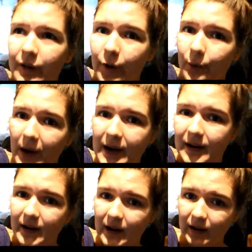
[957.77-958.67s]
the
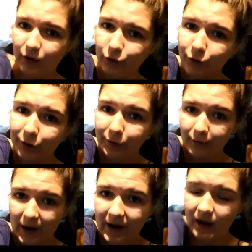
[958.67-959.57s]
right colored
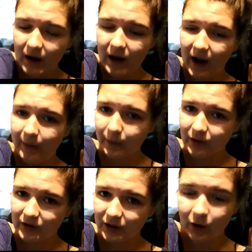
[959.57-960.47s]
thread, I'm going
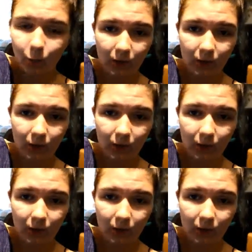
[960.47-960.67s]
to start